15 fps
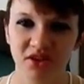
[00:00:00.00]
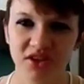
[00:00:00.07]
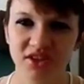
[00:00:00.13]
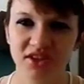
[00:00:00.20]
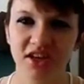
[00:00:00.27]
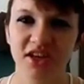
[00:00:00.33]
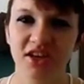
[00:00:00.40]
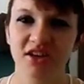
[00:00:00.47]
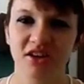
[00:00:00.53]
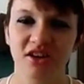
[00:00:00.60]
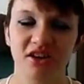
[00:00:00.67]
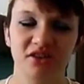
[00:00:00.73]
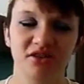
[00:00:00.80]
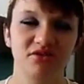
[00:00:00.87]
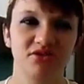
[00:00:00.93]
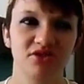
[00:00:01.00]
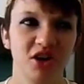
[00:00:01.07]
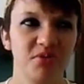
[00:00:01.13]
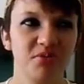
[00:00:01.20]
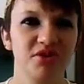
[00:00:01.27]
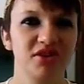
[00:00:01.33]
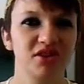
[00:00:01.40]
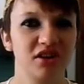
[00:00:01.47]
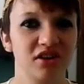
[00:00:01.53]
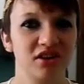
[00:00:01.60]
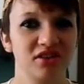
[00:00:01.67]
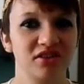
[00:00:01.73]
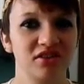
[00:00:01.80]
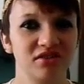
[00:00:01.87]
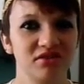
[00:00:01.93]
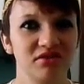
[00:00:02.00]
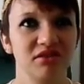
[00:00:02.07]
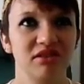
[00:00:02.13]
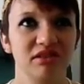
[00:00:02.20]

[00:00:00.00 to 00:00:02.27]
Feels like your troubles are